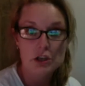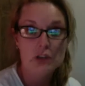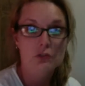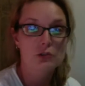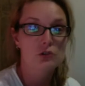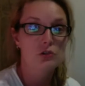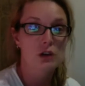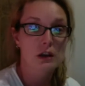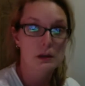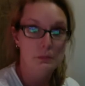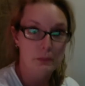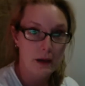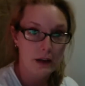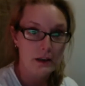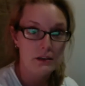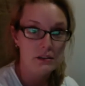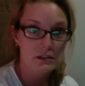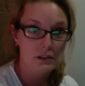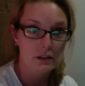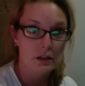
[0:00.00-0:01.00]
if you're trying to make
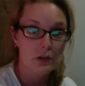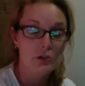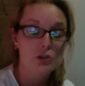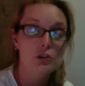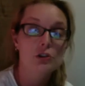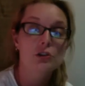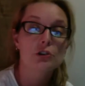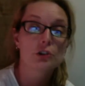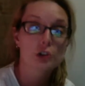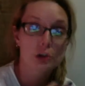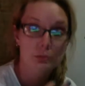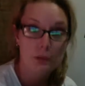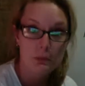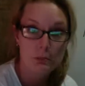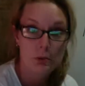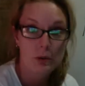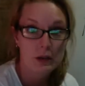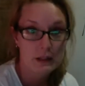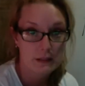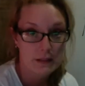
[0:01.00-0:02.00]
a solution, you're going to be
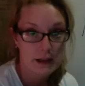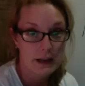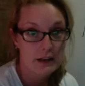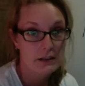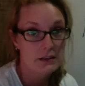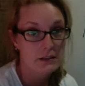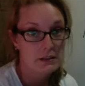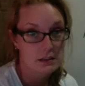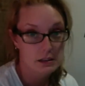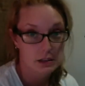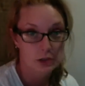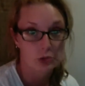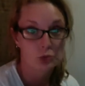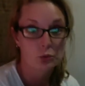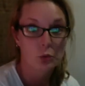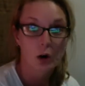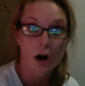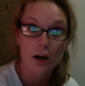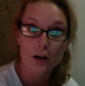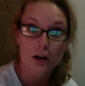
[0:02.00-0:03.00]
putting that in distilled
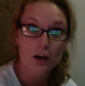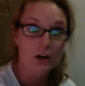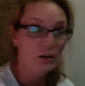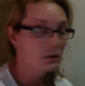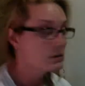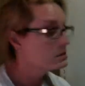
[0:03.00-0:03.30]
water.